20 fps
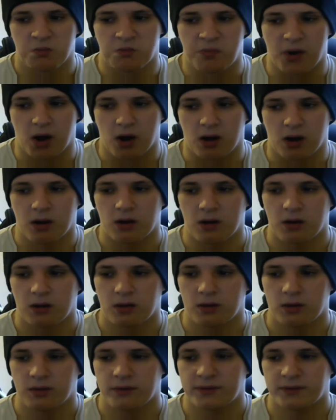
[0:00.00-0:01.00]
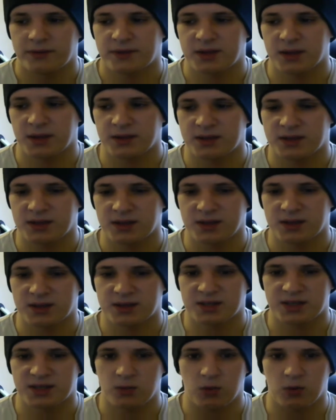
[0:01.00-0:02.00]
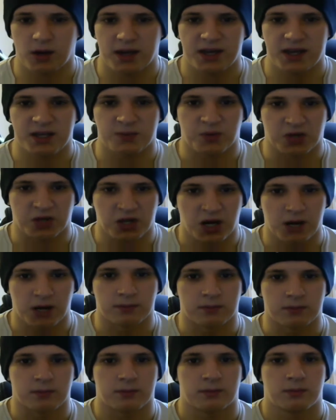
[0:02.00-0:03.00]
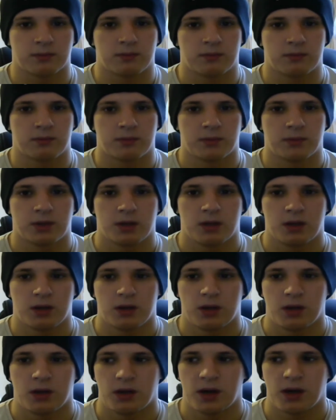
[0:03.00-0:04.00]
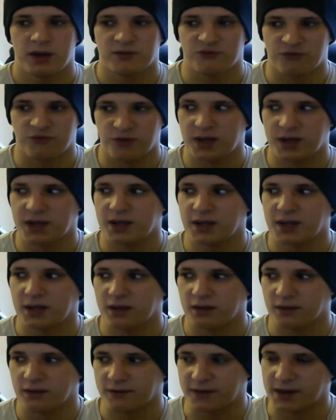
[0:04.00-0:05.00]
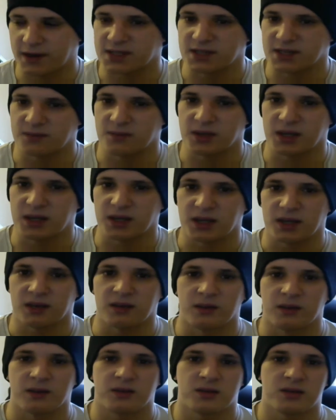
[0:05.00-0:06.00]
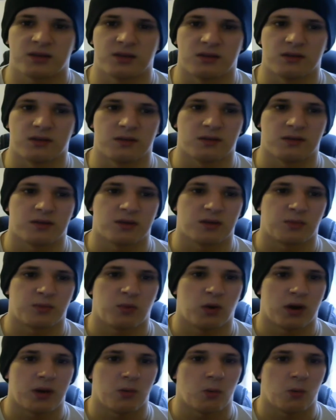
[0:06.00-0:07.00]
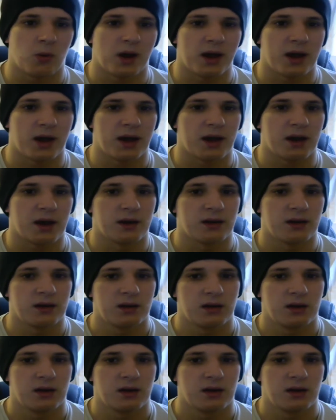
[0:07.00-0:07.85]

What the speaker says: But to see what he's become has really affected me to the point where